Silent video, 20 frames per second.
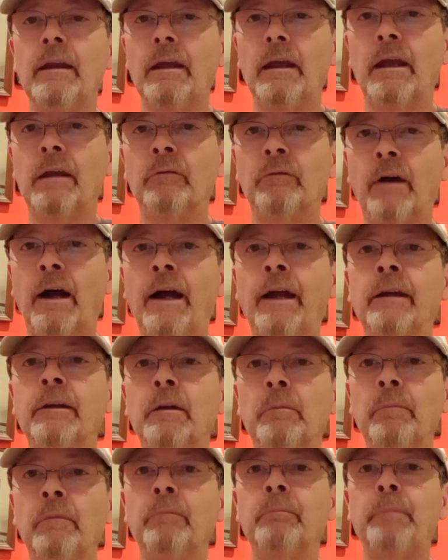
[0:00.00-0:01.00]
and Ryan,
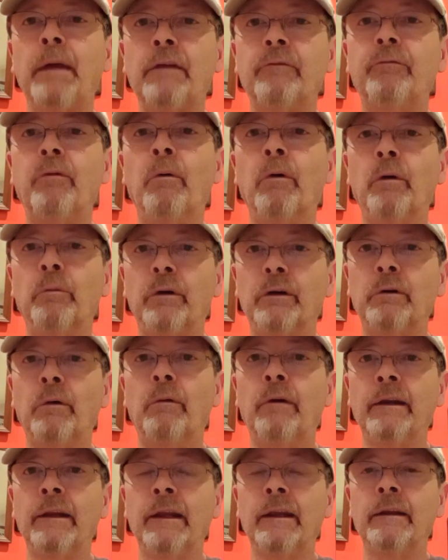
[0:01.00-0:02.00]
the big four, were
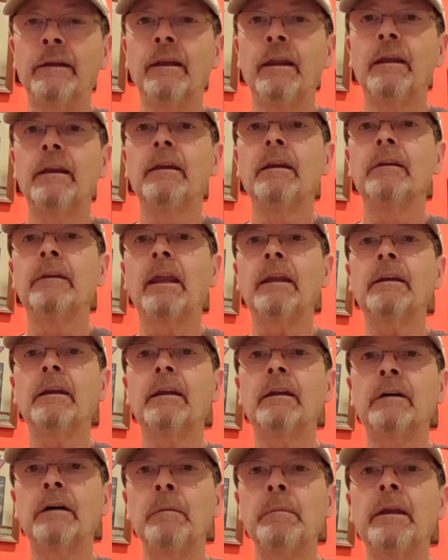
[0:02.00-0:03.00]
going in, they did
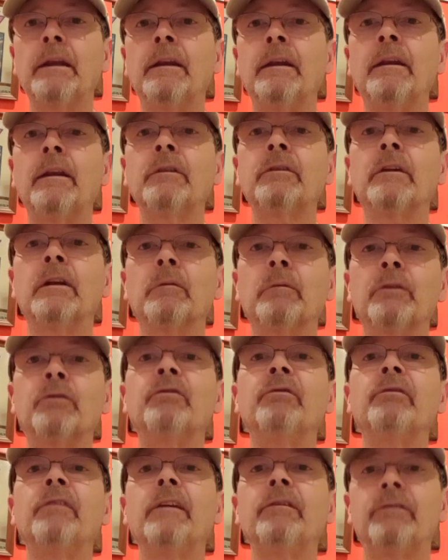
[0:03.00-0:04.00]
a limited edition. It was
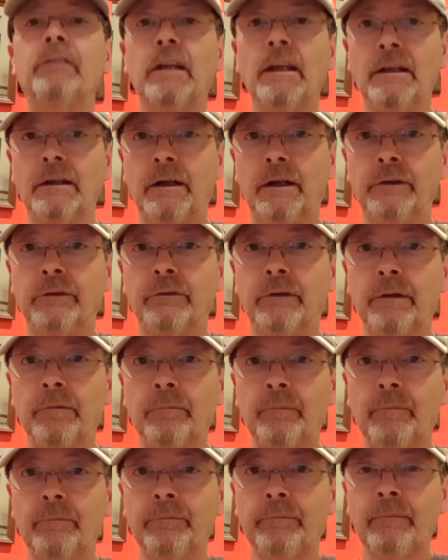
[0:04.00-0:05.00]
1,500.
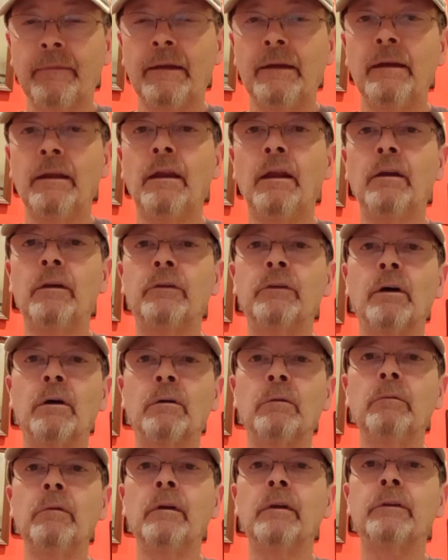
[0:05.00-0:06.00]

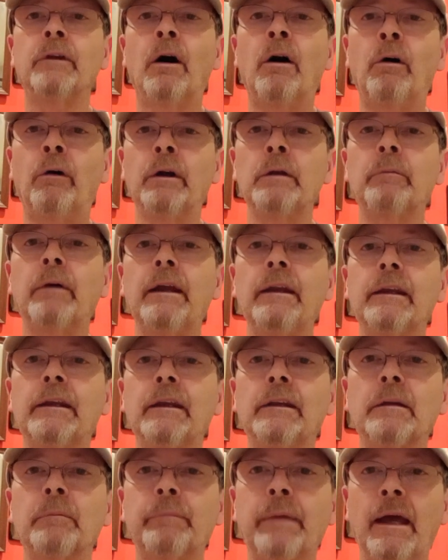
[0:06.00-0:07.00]
So the only way to
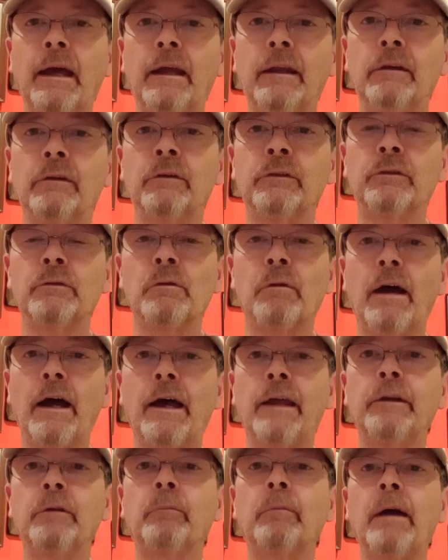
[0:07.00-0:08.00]
get the bat is you
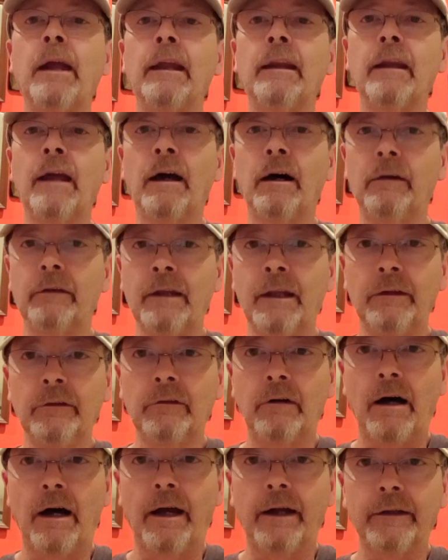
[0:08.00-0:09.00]
had to wait out in
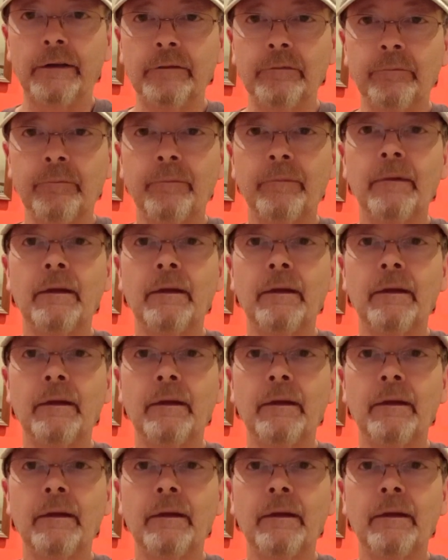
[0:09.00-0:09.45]
line.